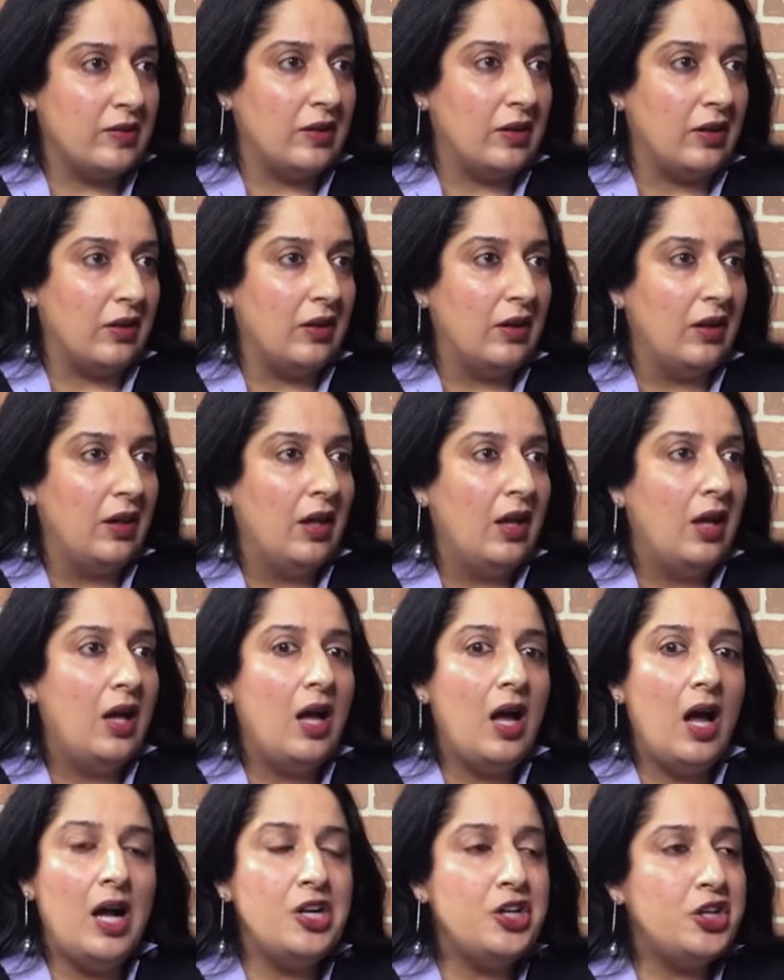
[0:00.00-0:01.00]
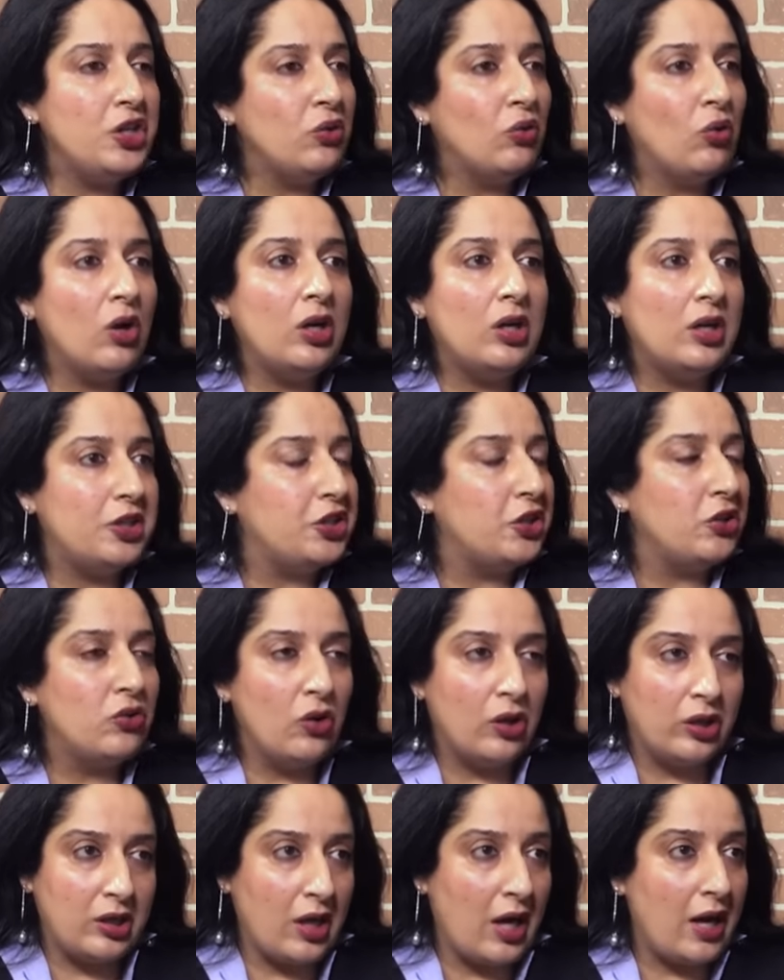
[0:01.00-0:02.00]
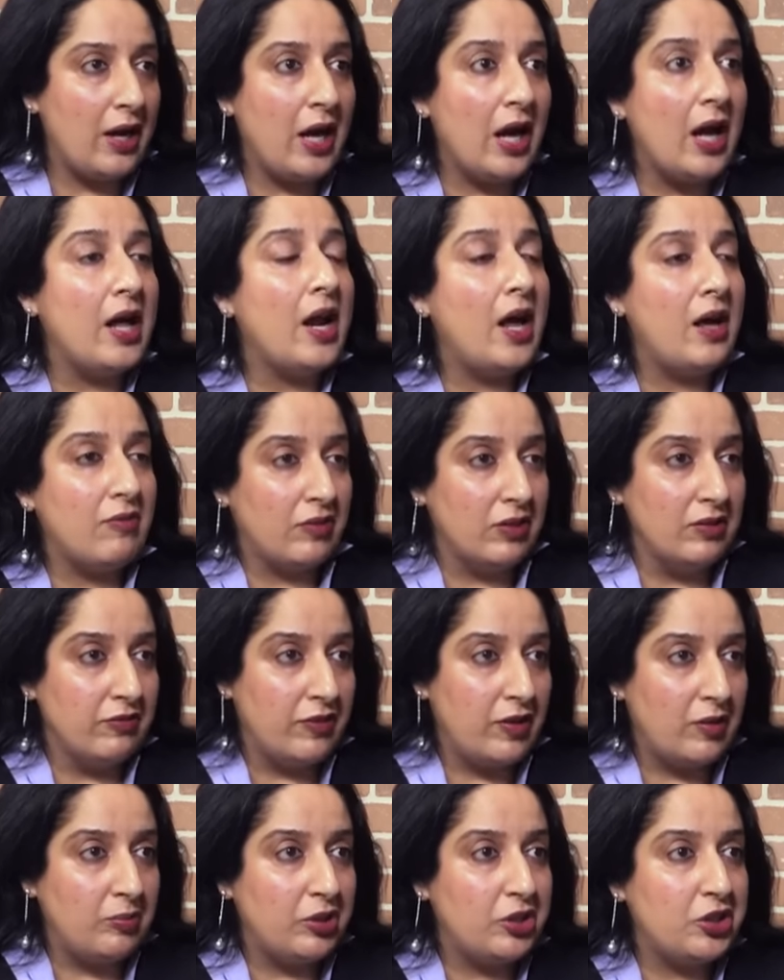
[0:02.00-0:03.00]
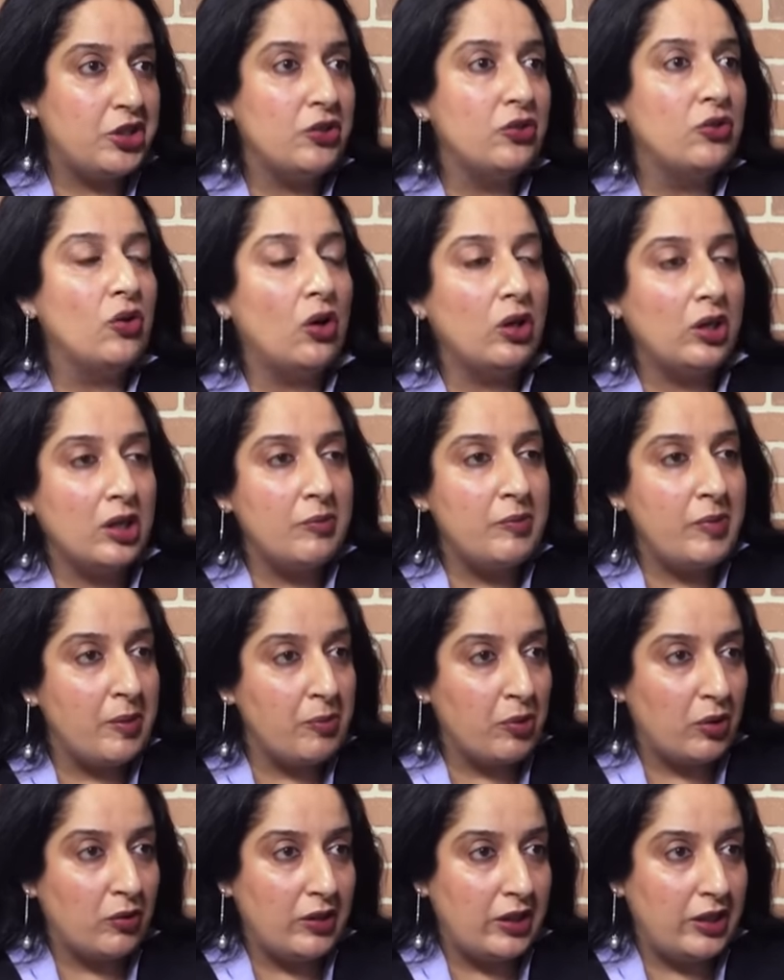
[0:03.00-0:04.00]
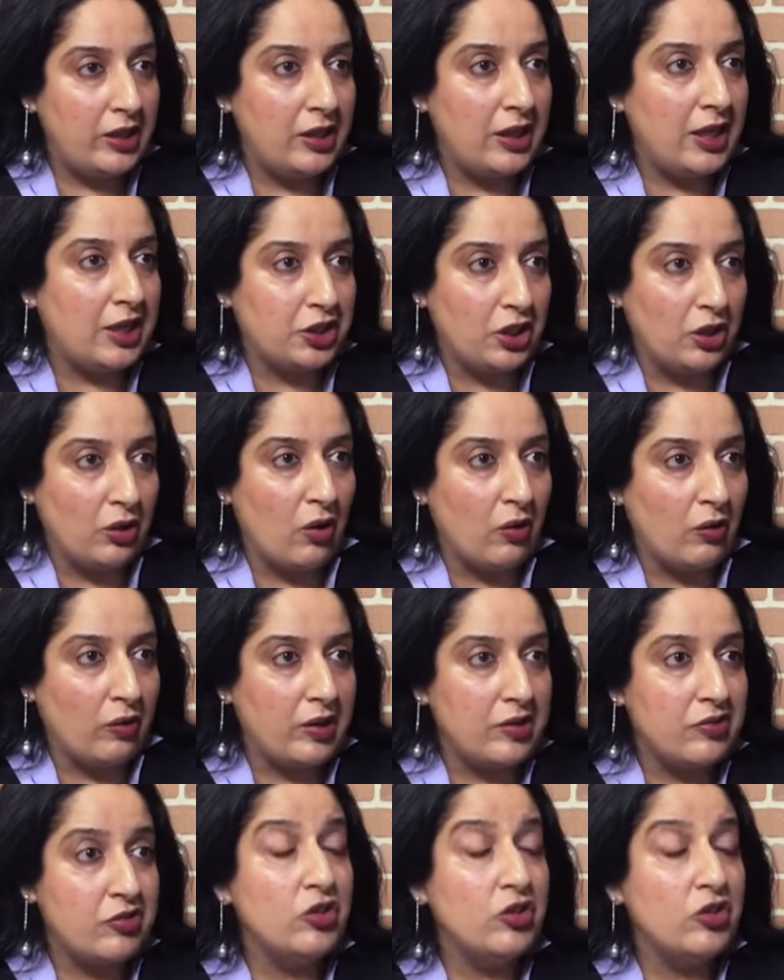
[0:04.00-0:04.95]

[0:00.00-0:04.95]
here and she's got she's not an, I, and i have confirmed that she's not a member of the indian national congress